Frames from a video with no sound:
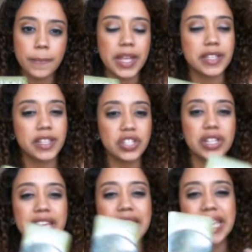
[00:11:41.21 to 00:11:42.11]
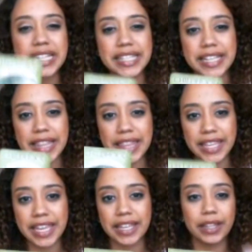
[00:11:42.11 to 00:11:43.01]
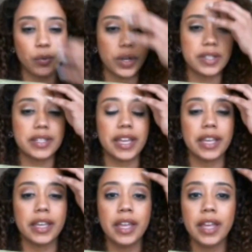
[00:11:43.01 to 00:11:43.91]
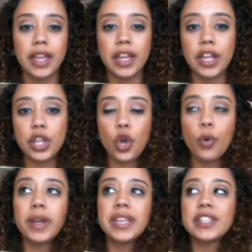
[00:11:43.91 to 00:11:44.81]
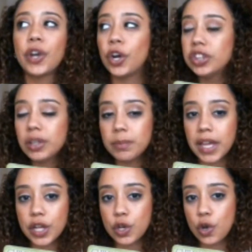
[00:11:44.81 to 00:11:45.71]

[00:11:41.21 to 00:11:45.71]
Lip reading: It's such an innocent thing where it's like nobody's hurt them yet.